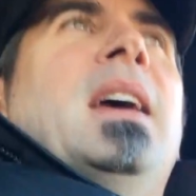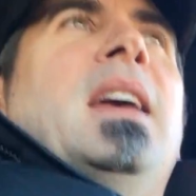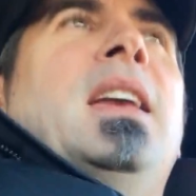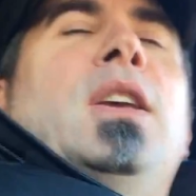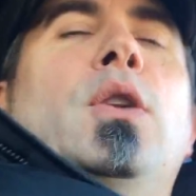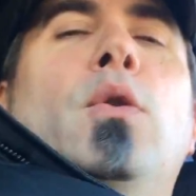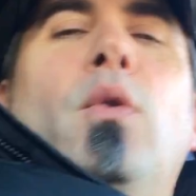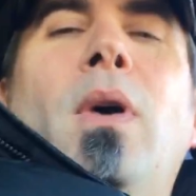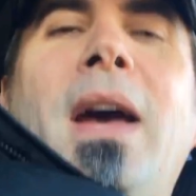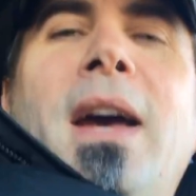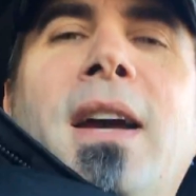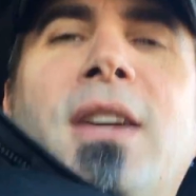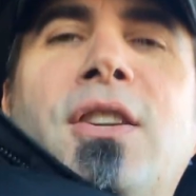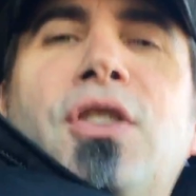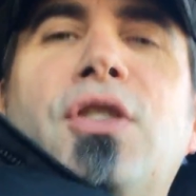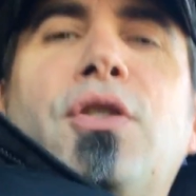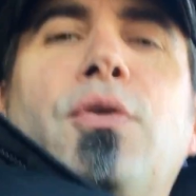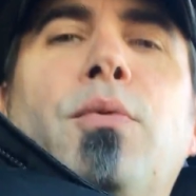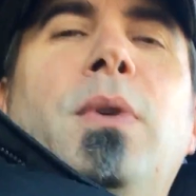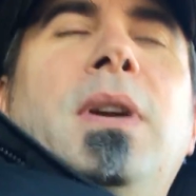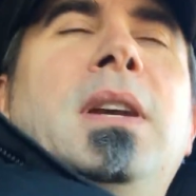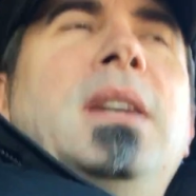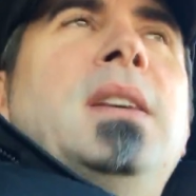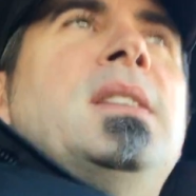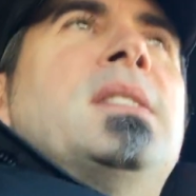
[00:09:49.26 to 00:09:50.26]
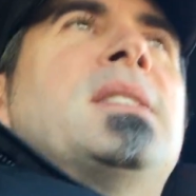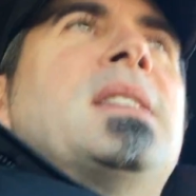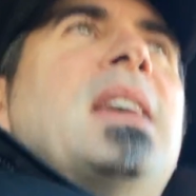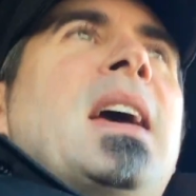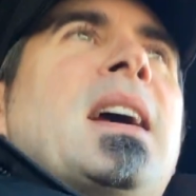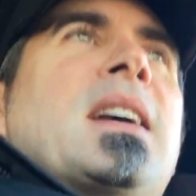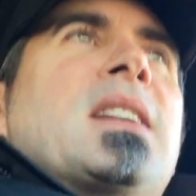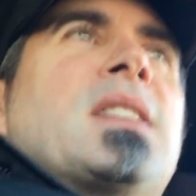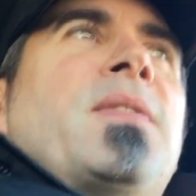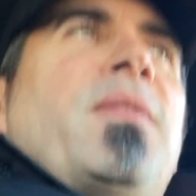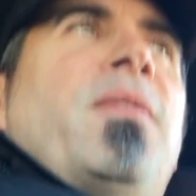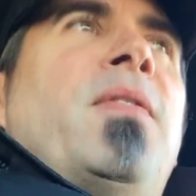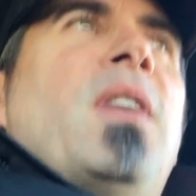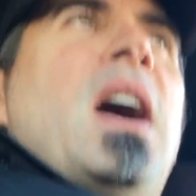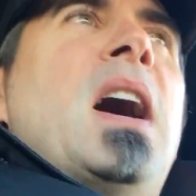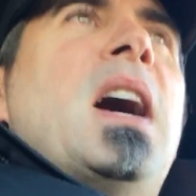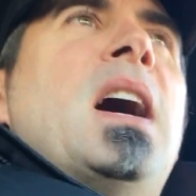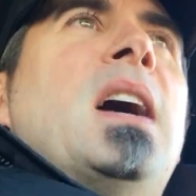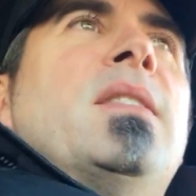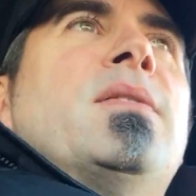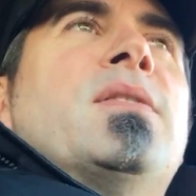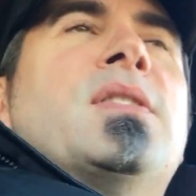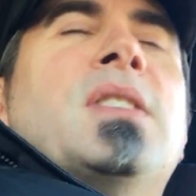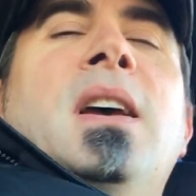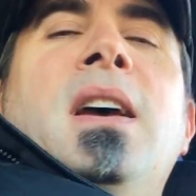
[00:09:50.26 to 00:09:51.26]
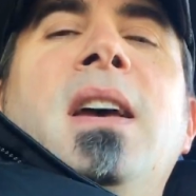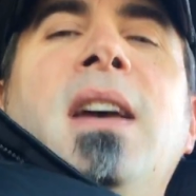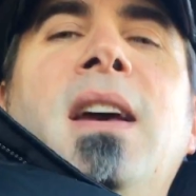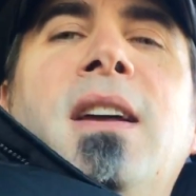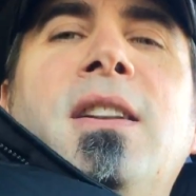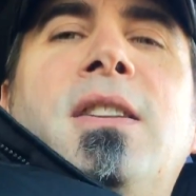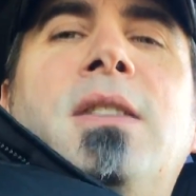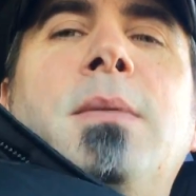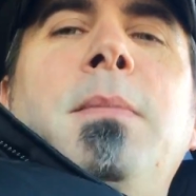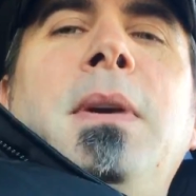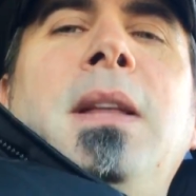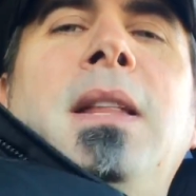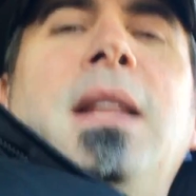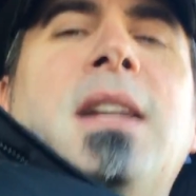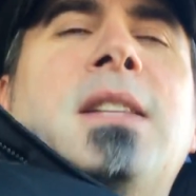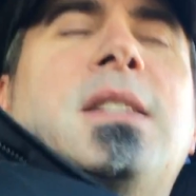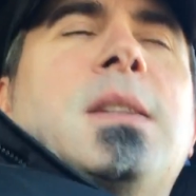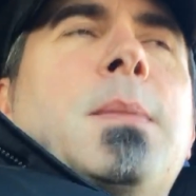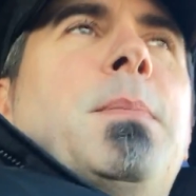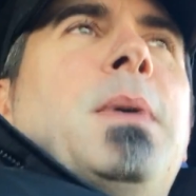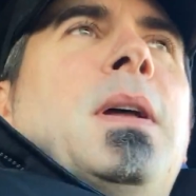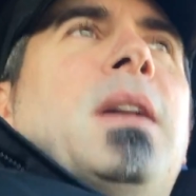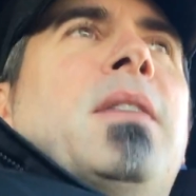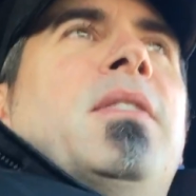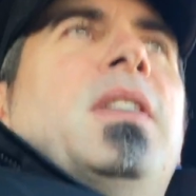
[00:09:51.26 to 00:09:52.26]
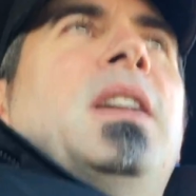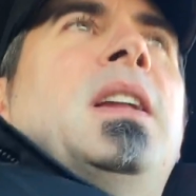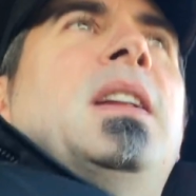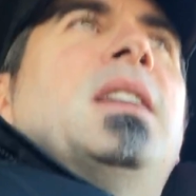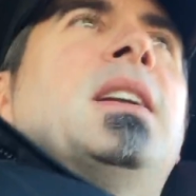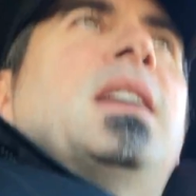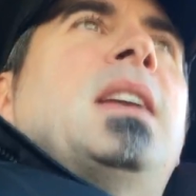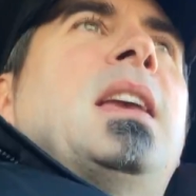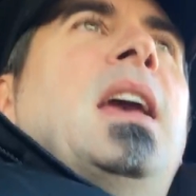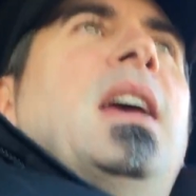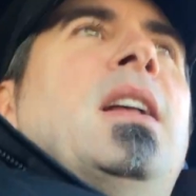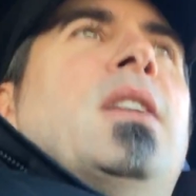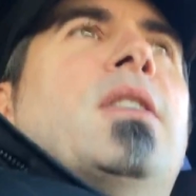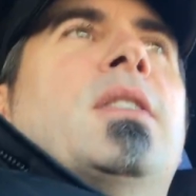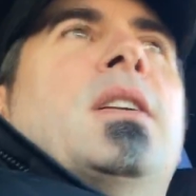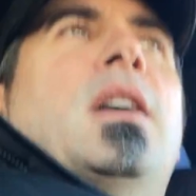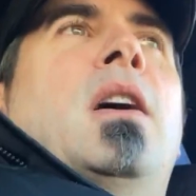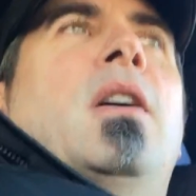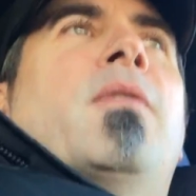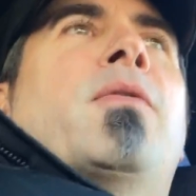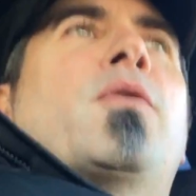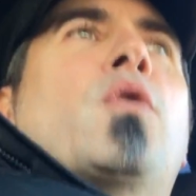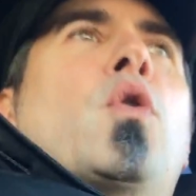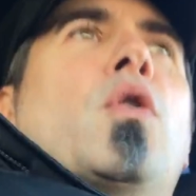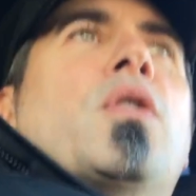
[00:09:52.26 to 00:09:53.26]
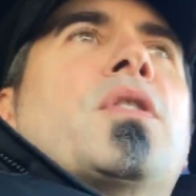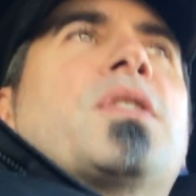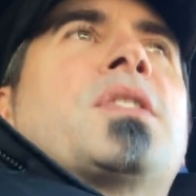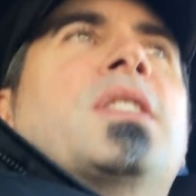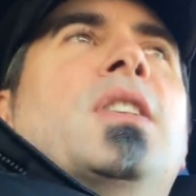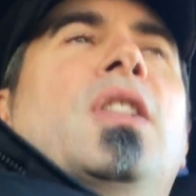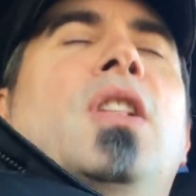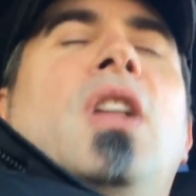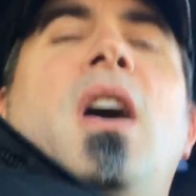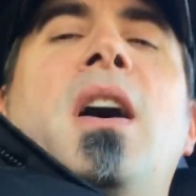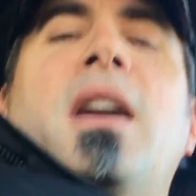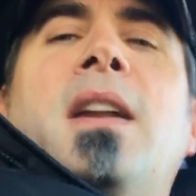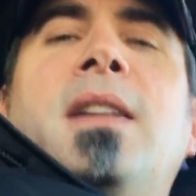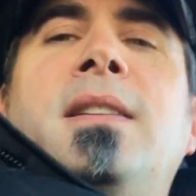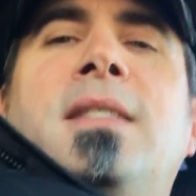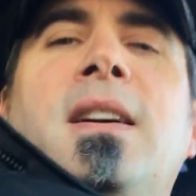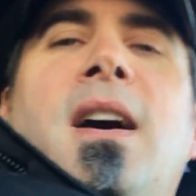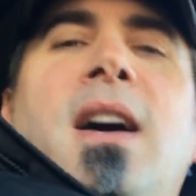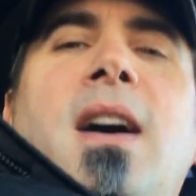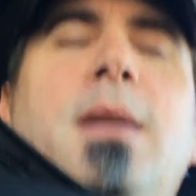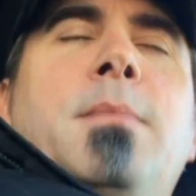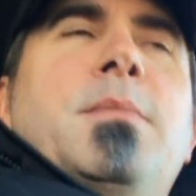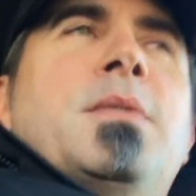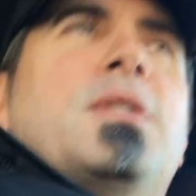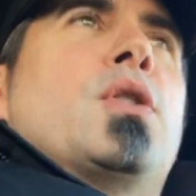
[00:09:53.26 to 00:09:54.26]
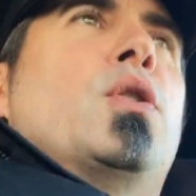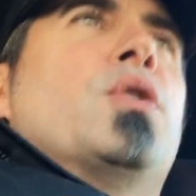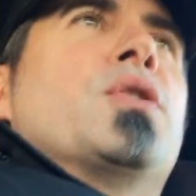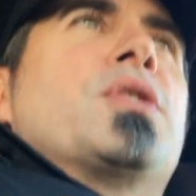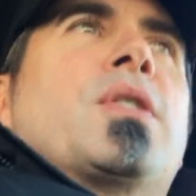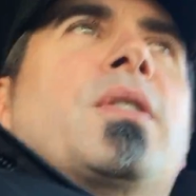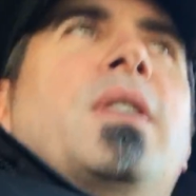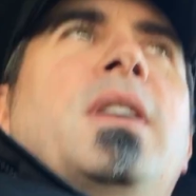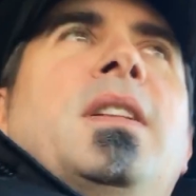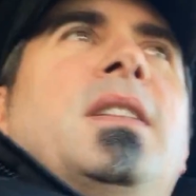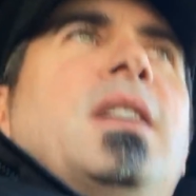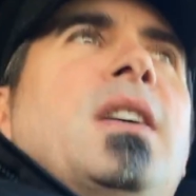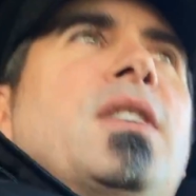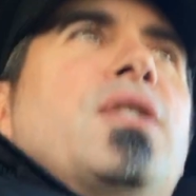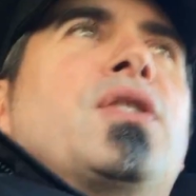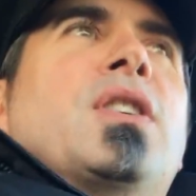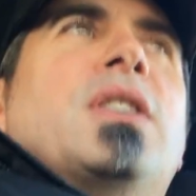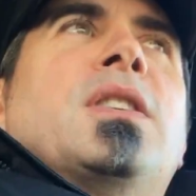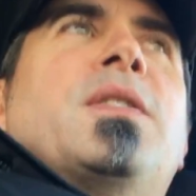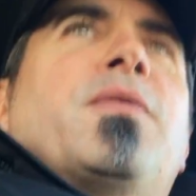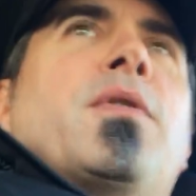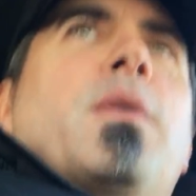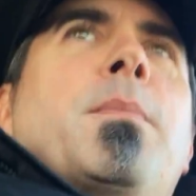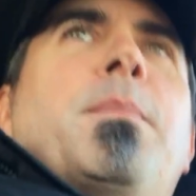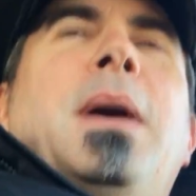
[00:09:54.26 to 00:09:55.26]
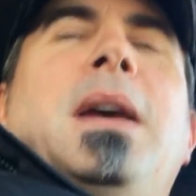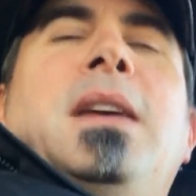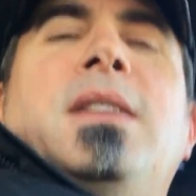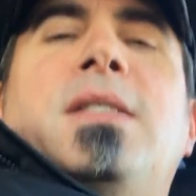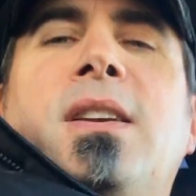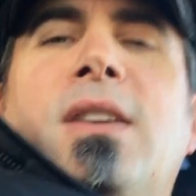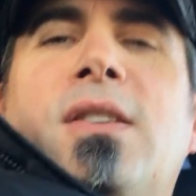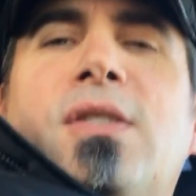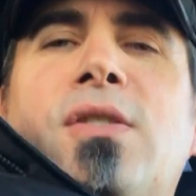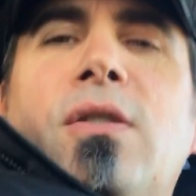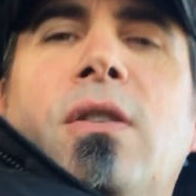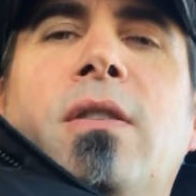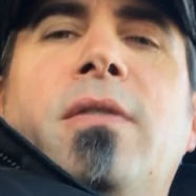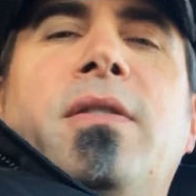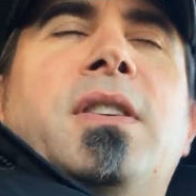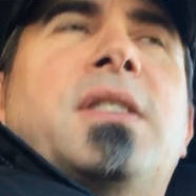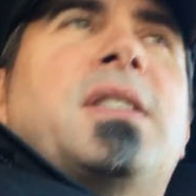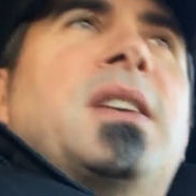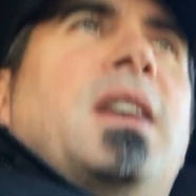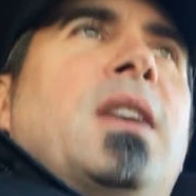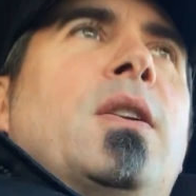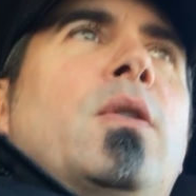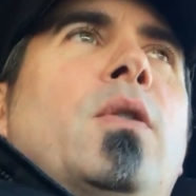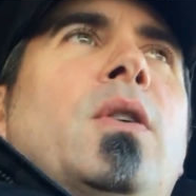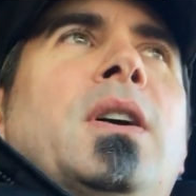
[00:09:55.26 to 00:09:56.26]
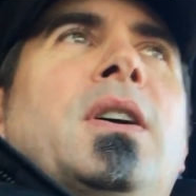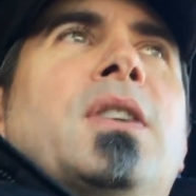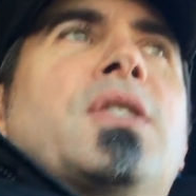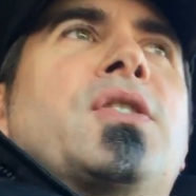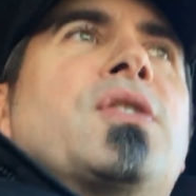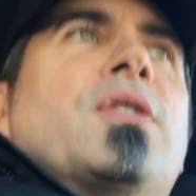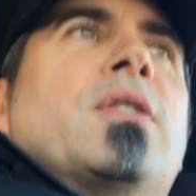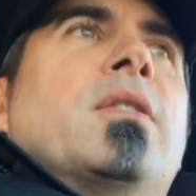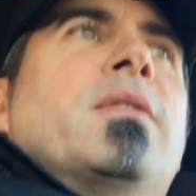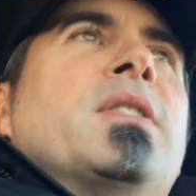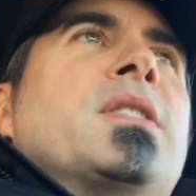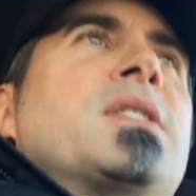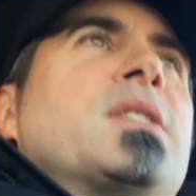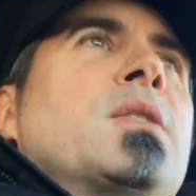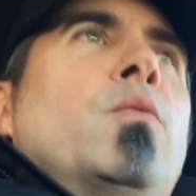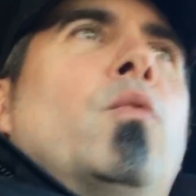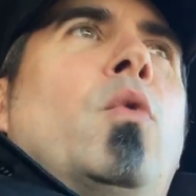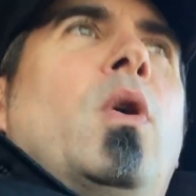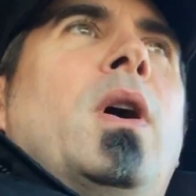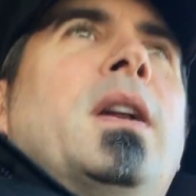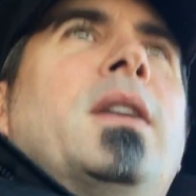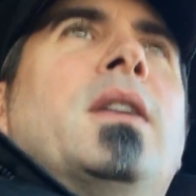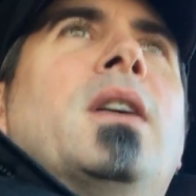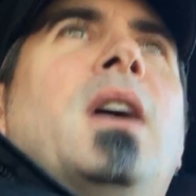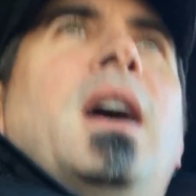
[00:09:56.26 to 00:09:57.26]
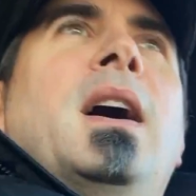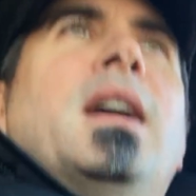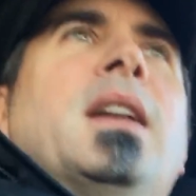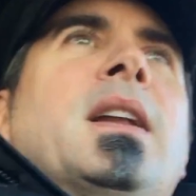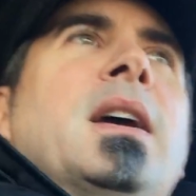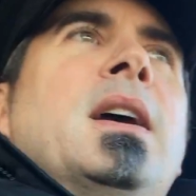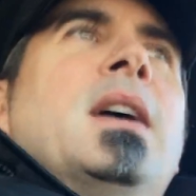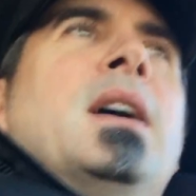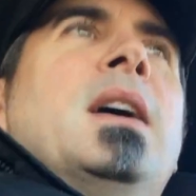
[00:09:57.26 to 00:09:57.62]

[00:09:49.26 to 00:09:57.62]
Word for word: you know, X3s, X5s. And to me, that's a bit of an indicator. Now, of course, a lot of times those are in there just for basic servicing and oil service and whatnot.